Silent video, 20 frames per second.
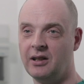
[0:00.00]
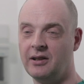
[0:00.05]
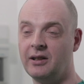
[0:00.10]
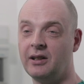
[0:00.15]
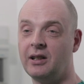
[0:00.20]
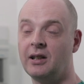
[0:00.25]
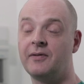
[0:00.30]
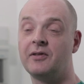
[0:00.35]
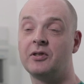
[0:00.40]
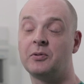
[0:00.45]
The
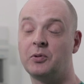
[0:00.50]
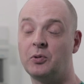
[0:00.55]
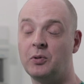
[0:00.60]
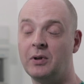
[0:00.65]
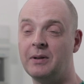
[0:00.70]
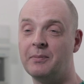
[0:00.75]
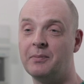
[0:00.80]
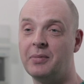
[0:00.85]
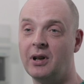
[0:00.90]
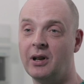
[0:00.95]
governance
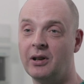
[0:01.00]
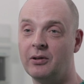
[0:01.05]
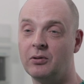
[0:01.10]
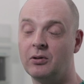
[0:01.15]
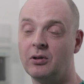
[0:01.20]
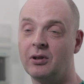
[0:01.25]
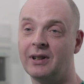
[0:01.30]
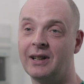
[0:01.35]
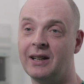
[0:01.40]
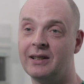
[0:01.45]
between partner
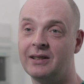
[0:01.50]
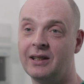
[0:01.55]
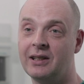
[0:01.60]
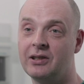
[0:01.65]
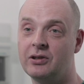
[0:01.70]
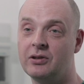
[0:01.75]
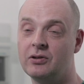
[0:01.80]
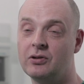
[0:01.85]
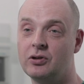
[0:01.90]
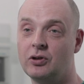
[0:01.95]

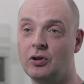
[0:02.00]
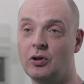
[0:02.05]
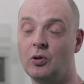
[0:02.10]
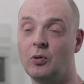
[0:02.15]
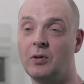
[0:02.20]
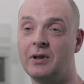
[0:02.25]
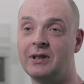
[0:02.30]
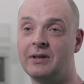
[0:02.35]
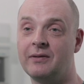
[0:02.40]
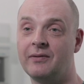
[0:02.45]
organisations should
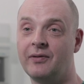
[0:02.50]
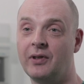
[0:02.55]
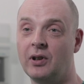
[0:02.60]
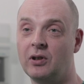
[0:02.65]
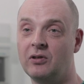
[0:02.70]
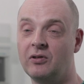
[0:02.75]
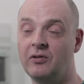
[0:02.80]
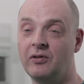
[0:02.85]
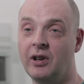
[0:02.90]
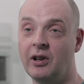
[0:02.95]
always
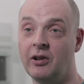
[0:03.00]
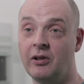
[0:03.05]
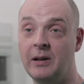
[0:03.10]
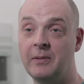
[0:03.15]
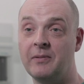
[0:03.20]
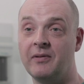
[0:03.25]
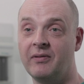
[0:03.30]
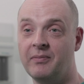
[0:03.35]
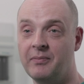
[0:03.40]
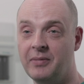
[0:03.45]
involve
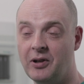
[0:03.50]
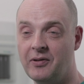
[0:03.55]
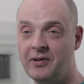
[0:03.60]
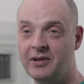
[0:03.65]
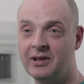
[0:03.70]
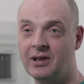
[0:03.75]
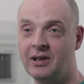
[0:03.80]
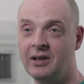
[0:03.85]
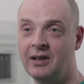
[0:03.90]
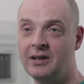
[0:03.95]
agreement from both
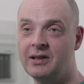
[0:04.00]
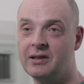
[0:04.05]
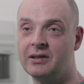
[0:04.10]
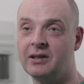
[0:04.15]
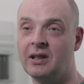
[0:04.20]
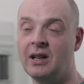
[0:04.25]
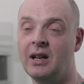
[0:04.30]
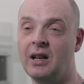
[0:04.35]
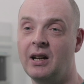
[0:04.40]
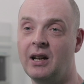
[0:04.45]
sides.
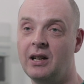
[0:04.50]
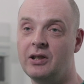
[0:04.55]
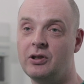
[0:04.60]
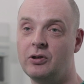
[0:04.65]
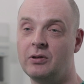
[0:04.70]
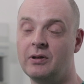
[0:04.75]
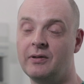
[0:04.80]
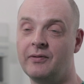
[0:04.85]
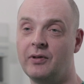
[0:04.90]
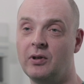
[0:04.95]
It
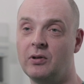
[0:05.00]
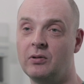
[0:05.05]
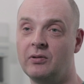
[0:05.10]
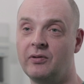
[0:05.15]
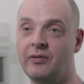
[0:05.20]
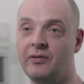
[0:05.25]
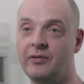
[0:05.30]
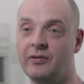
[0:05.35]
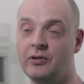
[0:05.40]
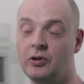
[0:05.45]
should
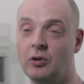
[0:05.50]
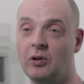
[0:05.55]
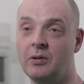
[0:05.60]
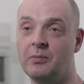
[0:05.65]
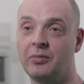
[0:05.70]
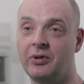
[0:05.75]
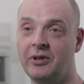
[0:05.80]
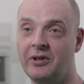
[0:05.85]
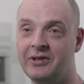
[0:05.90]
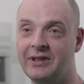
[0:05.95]
involve
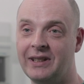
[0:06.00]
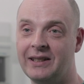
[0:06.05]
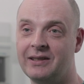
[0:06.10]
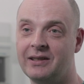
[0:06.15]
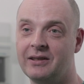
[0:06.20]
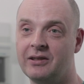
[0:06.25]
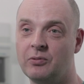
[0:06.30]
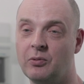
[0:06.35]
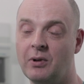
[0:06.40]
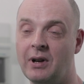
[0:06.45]
joint
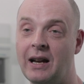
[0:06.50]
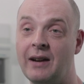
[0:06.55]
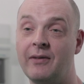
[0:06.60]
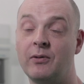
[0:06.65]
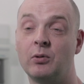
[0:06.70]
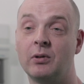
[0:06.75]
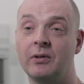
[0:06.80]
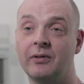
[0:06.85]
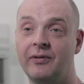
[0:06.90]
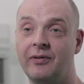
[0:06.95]
processes where
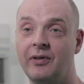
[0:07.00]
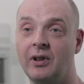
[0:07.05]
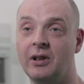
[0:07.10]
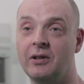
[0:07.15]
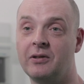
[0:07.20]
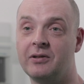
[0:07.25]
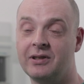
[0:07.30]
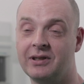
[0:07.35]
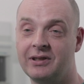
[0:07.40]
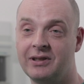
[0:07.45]
everyone
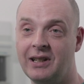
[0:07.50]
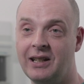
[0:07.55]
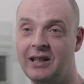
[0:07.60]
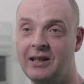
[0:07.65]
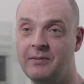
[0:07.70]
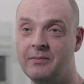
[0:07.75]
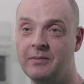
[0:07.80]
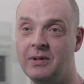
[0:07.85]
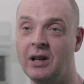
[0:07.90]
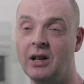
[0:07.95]
follows the
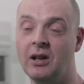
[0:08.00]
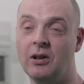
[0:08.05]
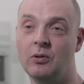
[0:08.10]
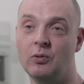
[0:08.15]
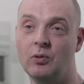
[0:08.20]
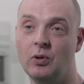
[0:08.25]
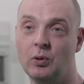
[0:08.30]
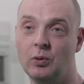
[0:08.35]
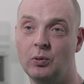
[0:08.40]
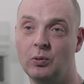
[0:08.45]
same
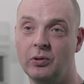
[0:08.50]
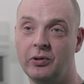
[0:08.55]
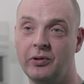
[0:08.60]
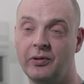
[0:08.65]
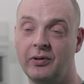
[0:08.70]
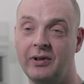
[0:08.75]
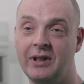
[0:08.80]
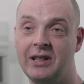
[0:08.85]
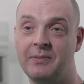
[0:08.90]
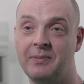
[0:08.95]
rules
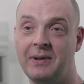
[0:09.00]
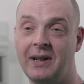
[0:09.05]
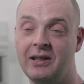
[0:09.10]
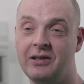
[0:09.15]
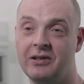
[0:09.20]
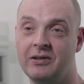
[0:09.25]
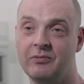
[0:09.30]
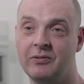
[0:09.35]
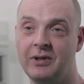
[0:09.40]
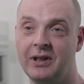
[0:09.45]
for each
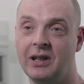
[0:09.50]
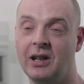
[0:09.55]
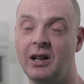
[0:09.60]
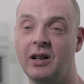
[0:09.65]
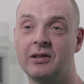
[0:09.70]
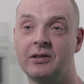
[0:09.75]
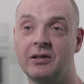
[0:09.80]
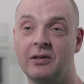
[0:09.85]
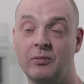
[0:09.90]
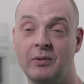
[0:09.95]
patient,
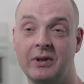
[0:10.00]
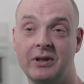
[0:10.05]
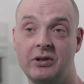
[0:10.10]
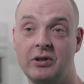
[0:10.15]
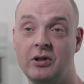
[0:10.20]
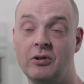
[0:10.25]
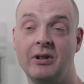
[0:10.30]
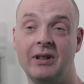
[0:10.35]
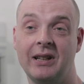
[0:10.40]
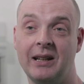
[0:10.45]
regardless of which
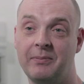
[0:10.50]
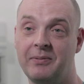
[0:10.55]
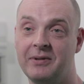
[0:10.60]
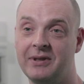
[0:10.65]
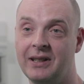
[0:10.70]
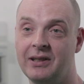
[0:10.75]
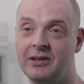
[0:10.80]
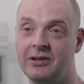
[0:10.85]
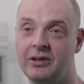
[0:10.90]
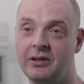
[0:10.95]
unit they
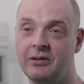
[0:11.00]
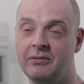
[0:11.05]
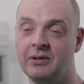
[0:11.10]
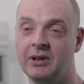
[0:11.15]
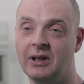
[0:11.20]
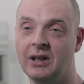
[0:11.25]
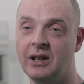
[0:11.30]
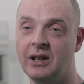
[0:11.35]
present to.